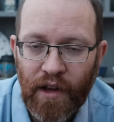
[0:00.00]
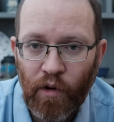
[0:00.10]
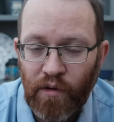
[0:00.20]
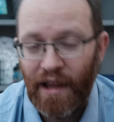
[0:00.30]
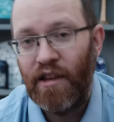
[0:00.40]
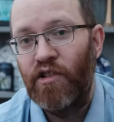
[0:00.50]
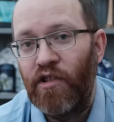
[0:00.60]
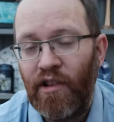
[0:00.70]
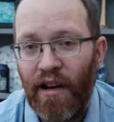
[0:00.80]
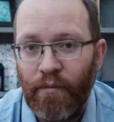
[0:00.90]
I'll link you to
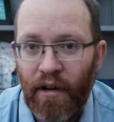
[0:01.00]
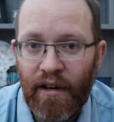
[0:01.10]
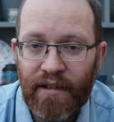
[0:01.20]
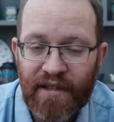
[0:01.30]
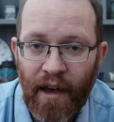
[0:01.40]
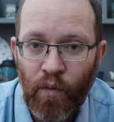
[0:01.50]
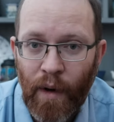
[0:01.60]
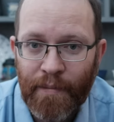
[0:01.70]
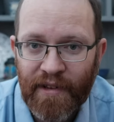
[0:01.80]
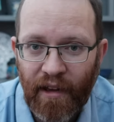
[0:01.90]
Diamine's um,
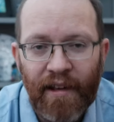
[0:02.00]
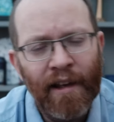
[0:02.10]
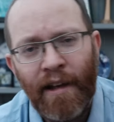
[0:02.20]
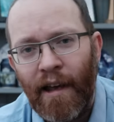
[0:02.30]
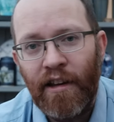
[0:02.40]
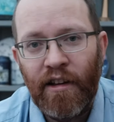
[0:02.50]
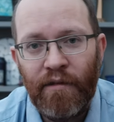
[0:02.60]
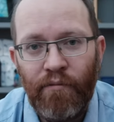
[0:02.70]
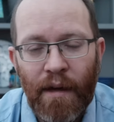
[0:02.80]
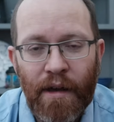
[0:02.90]
website, and you
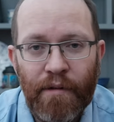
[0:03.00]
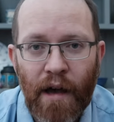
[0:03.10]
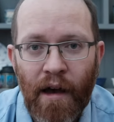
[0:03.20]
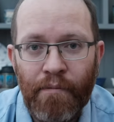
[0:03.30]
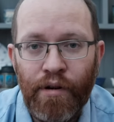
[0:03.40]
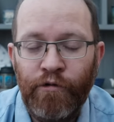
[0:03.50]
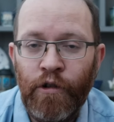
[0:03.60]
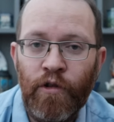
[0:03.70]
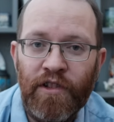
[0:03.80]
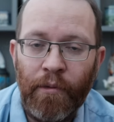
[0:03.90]
can maybe um,
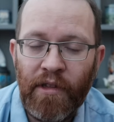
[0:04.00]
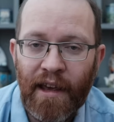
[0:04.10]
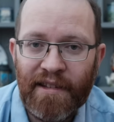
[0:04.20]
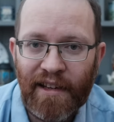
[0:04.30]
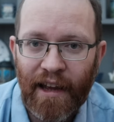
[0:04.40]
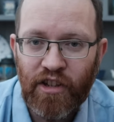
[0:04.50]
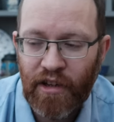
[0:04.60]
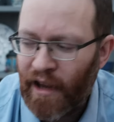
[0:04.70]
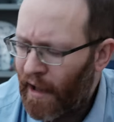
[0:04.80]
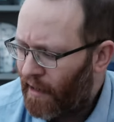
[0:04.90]
peruse some of their selection.